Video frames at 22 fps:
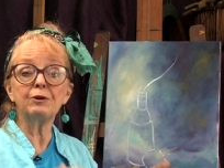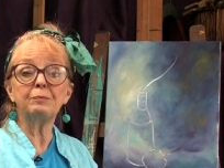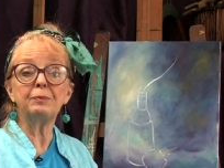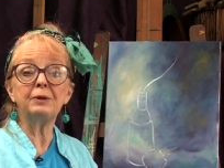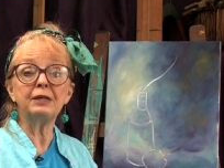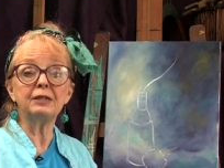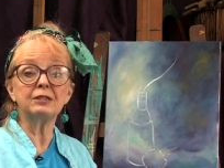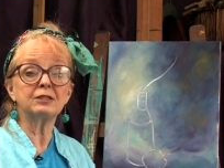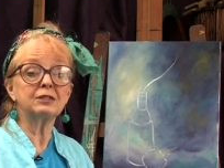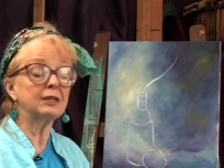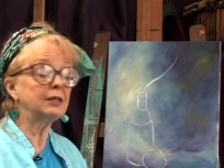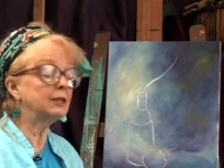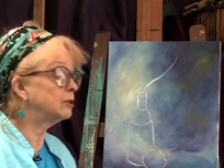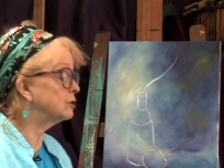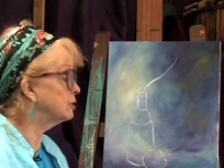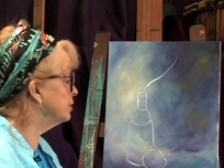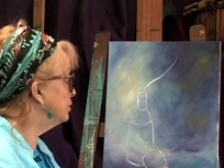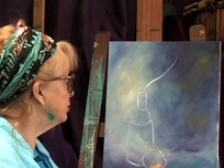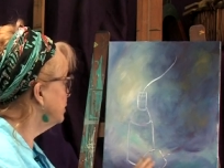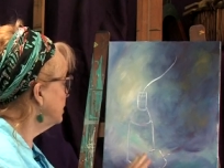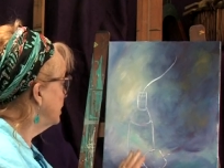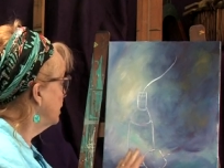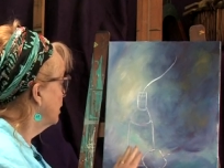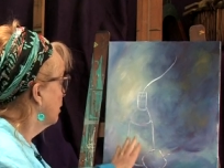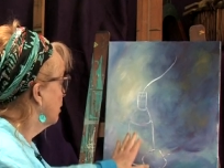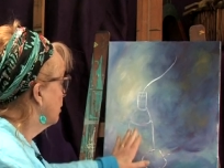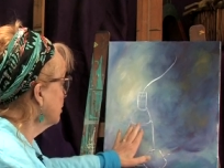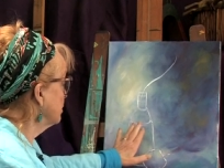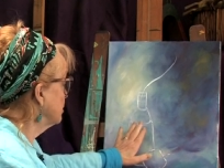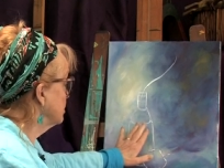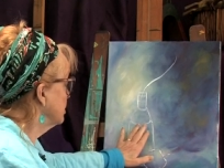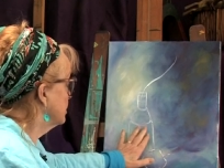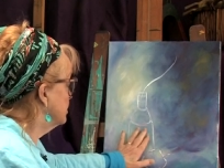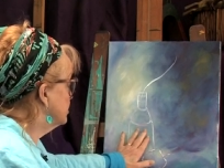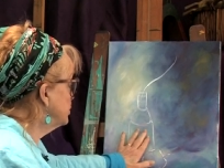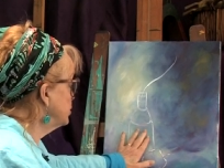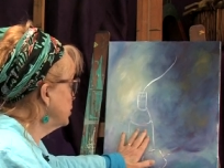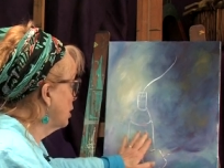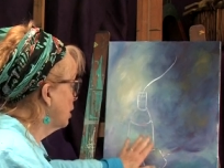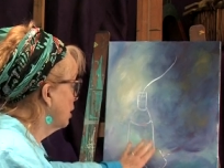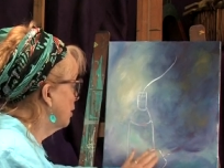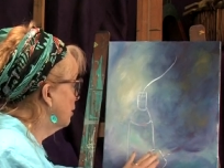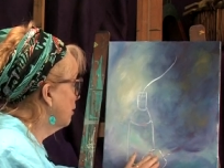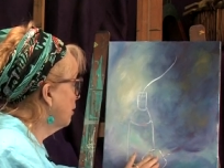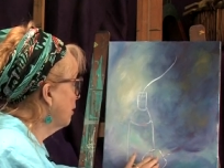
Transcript: piece, including our jar,